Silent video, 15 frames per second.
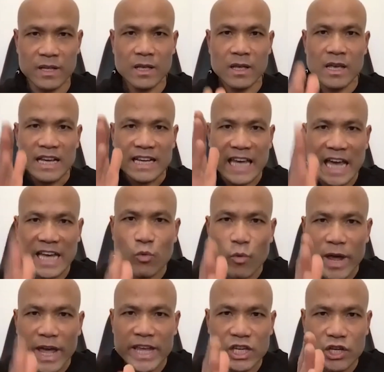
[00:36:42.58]
Get
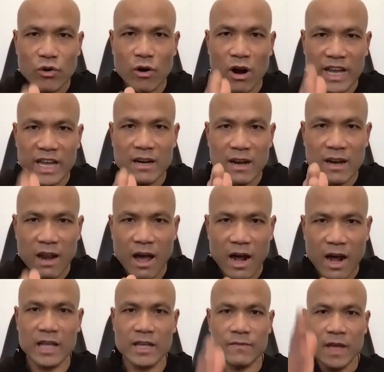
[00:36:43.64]
where you are in
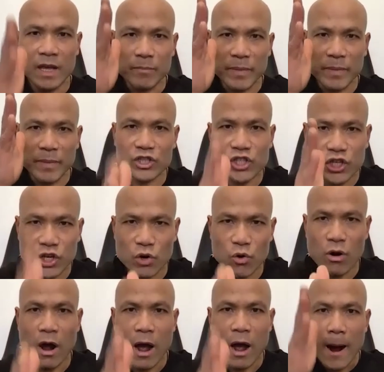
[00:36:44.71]
life because
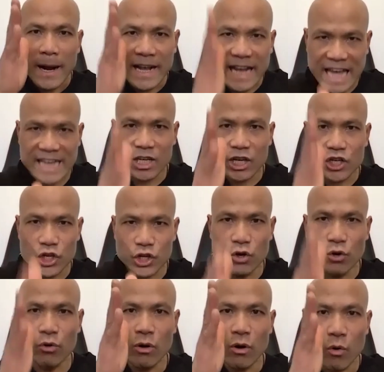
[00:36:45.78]
you get
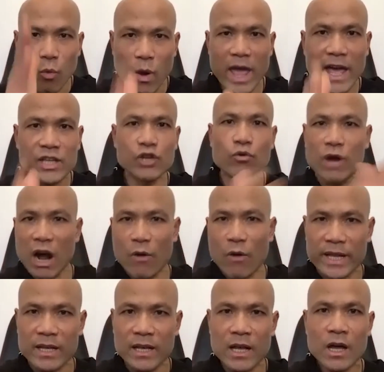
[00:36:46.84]
you where you
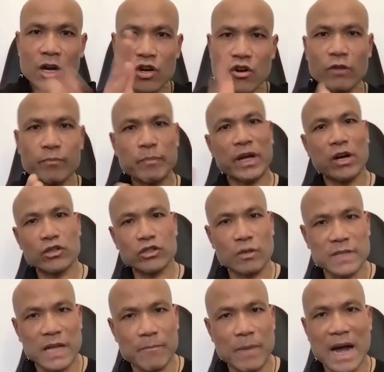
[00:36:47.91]
going, not because of
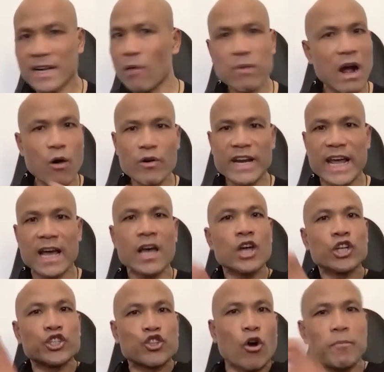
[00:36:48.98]
them. I don't go in there
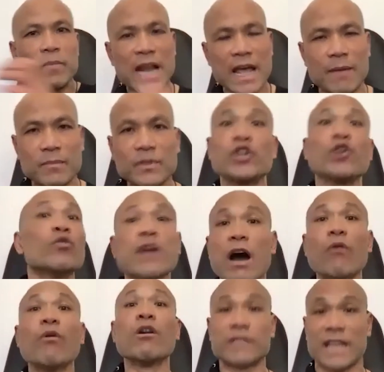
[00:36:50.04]
job name. You know
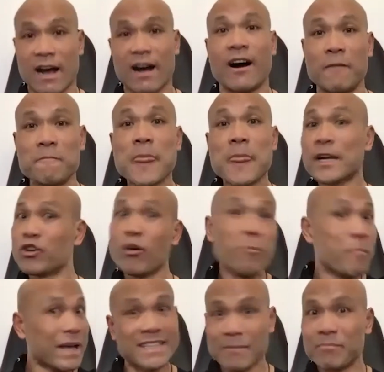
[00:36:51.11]
who they are. You
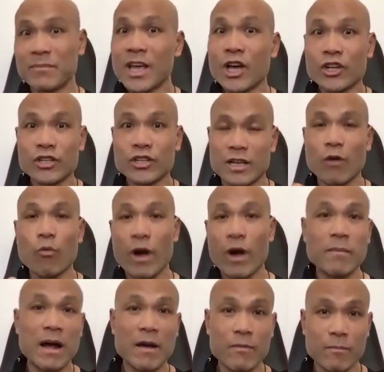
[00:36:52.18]
met them. You're the one of
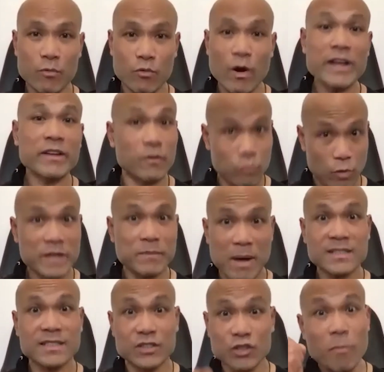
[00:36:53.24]
my great
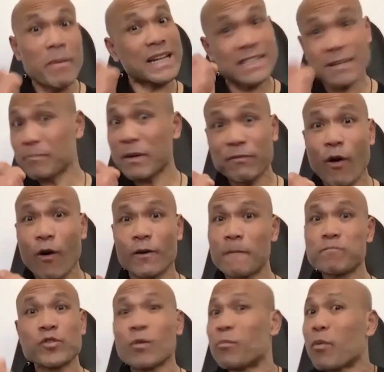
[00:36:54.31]
master. You met them before.
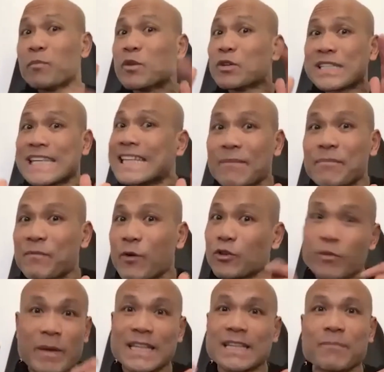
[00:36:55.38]
You probably see them before. You
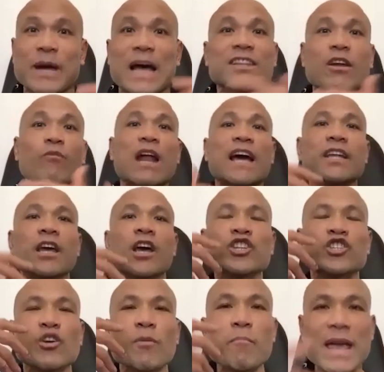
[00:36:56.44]
met them, but I don't like
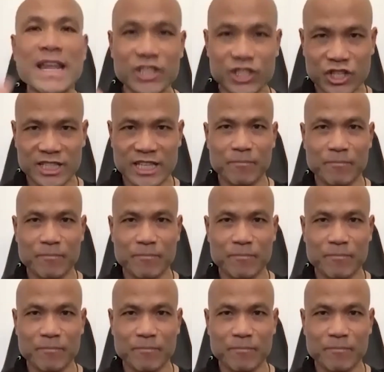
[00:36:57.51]
to mention them